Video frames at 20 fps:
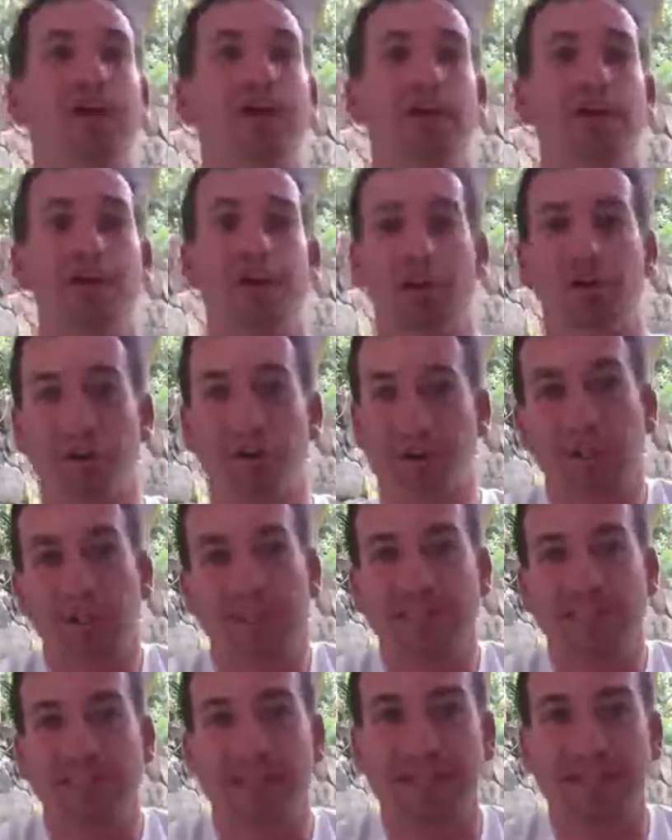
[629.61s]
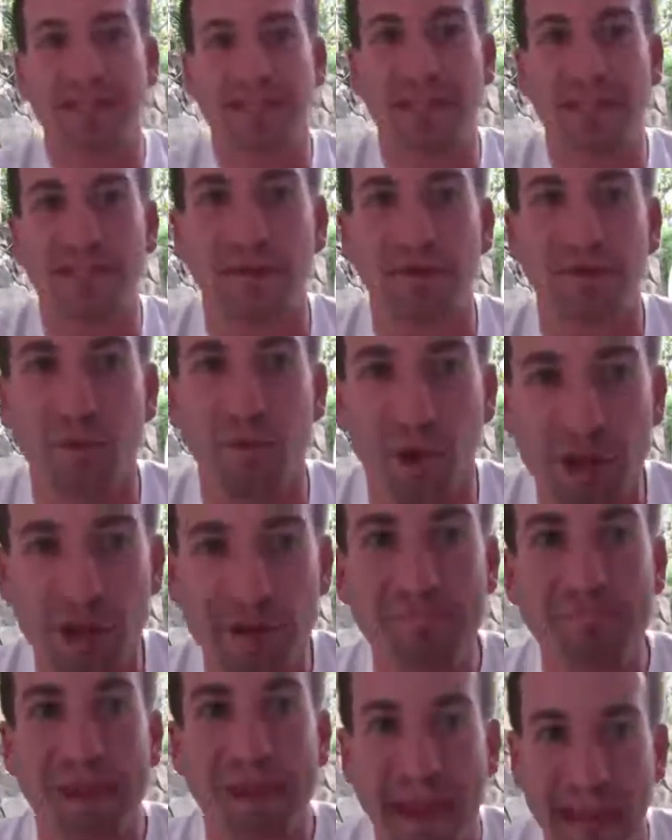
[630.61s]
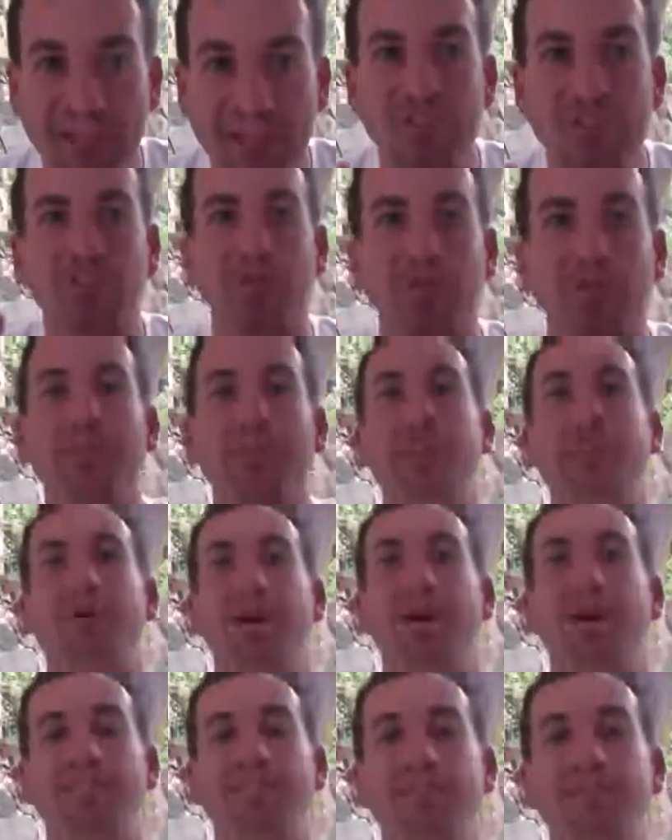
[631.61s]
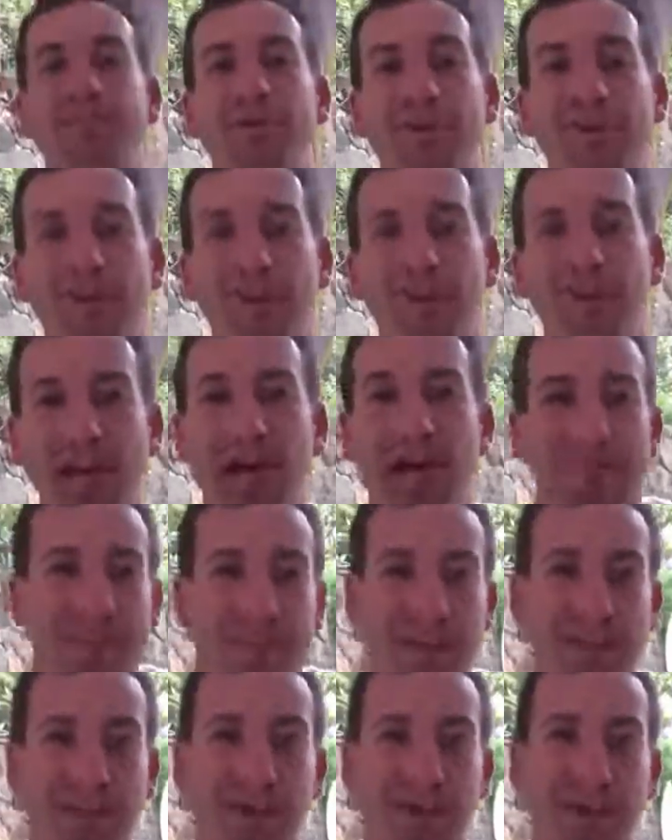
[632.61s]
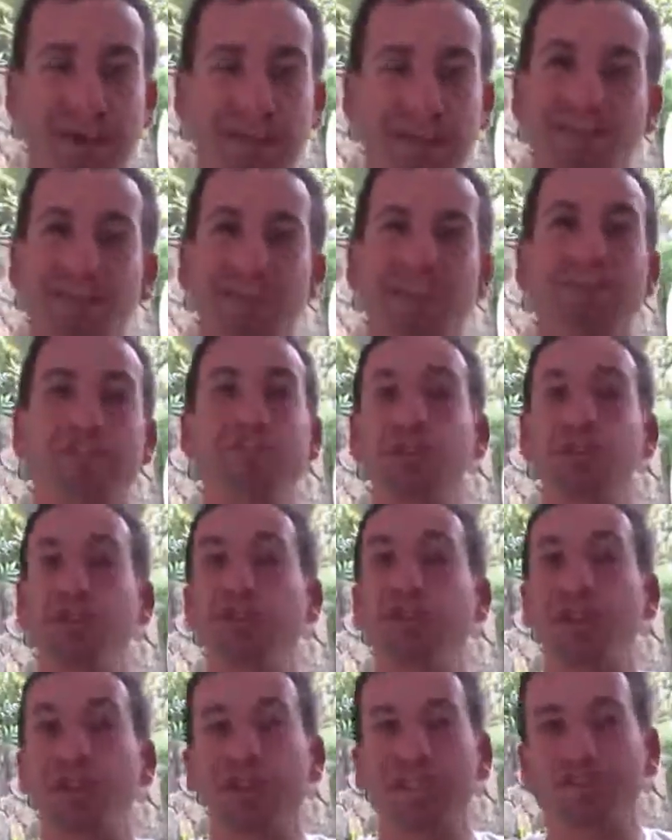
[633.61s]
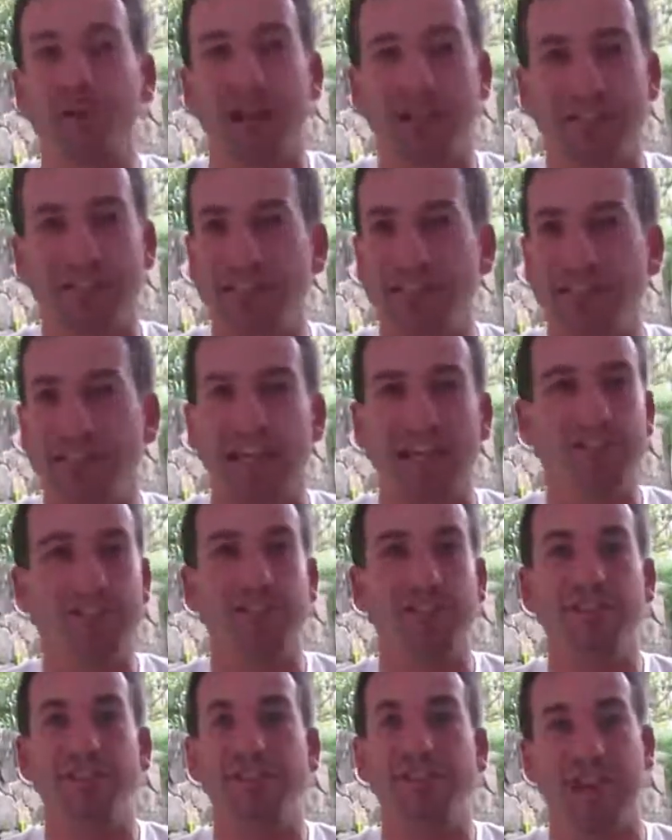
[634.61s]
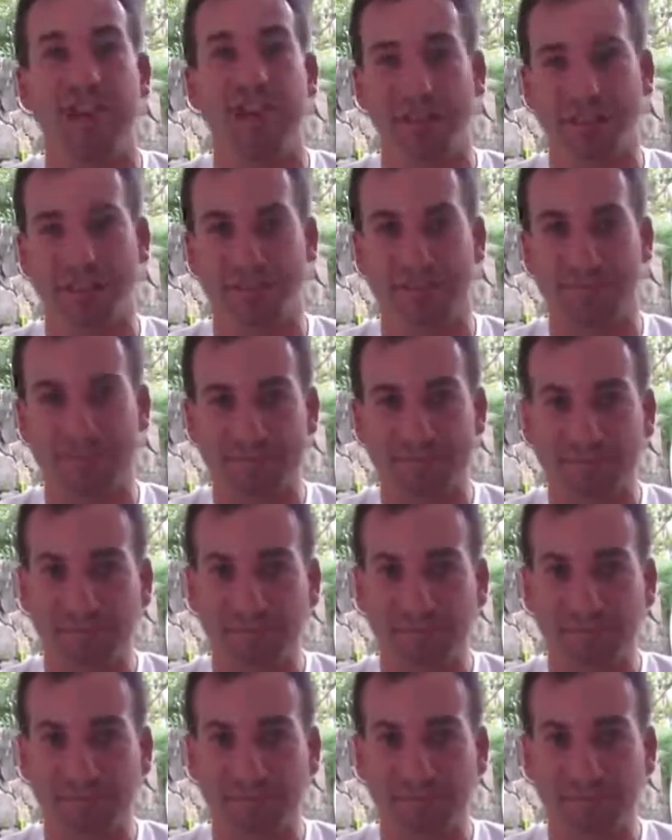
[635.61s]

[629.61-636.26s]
you know, realistically, the one major responsibility I've taken on is to do these presentations daily.